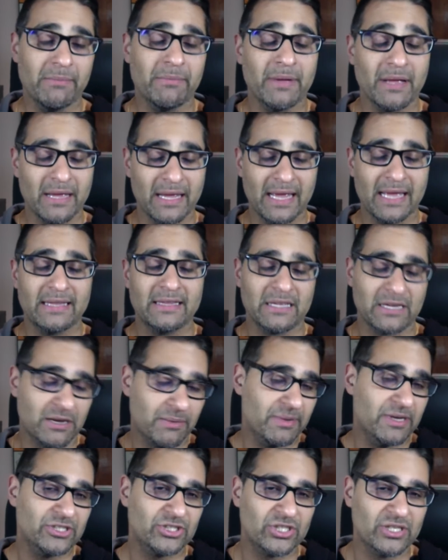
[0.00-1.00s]
and the
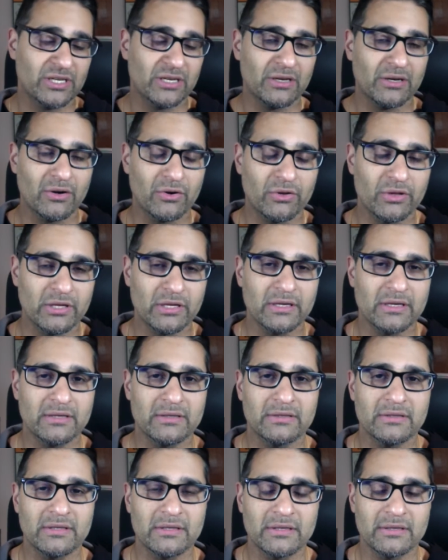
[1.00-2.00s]
commission, or
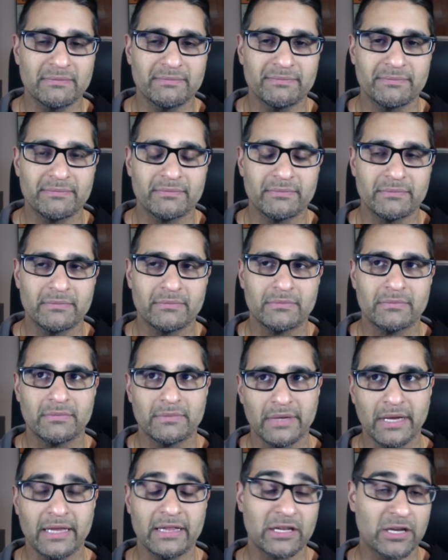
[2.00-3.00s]

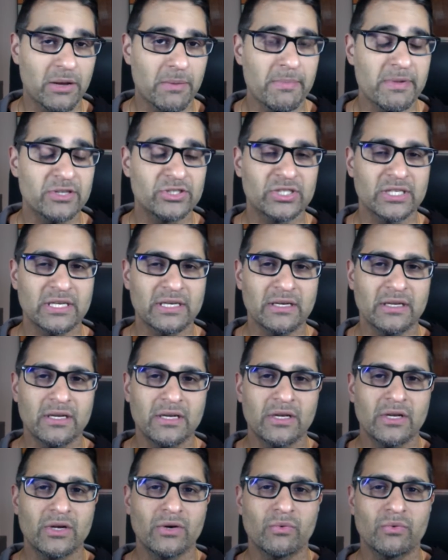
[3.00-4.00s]
the commission
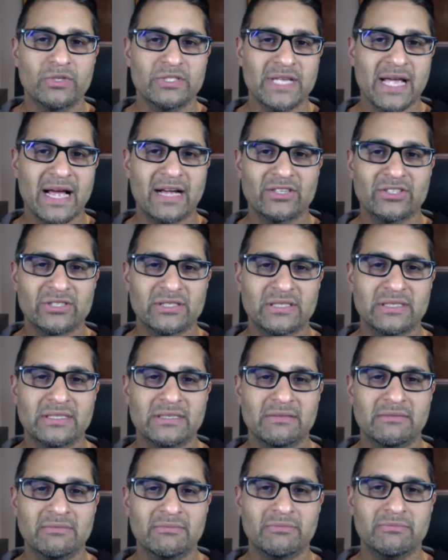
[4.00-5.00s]
was
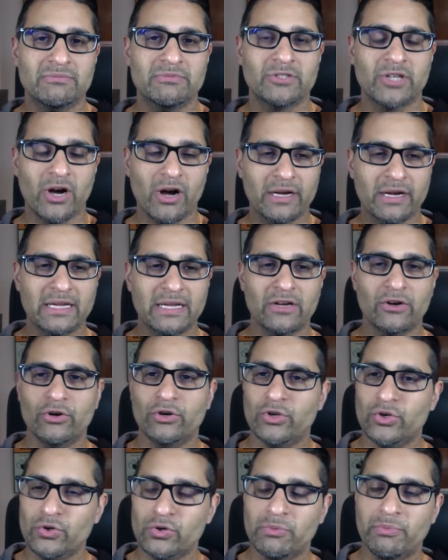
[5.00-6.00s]
actually talking or
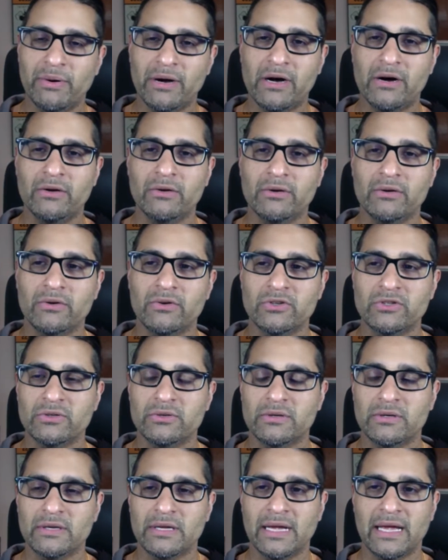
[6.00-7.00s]
knew about
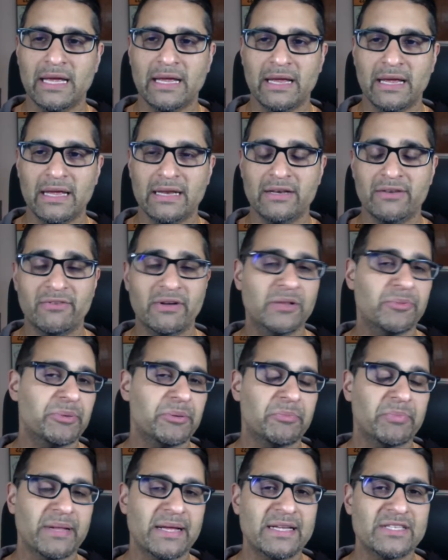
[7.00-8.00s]
and developing
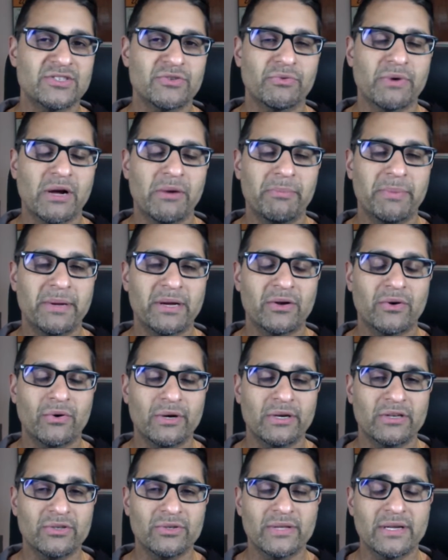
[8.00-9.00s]
plans around Bitcoin
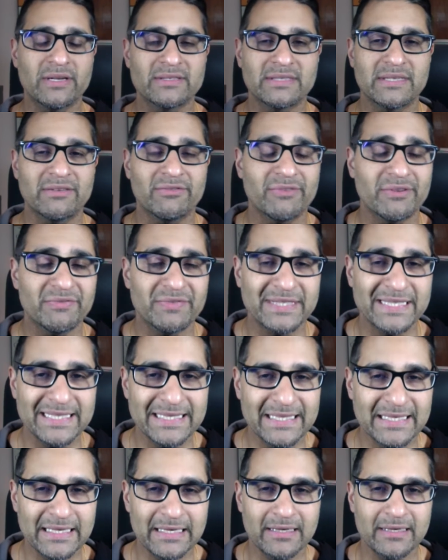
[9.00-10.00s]
in
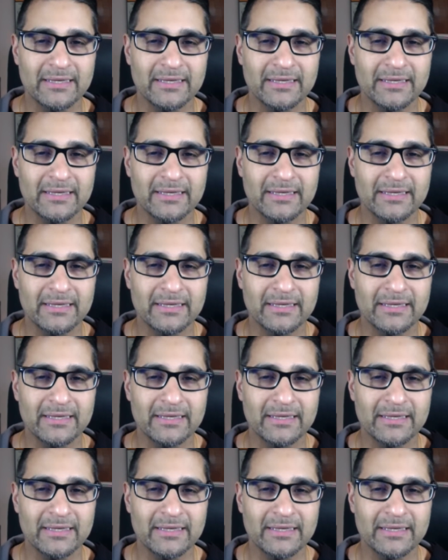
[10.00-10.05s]
2015.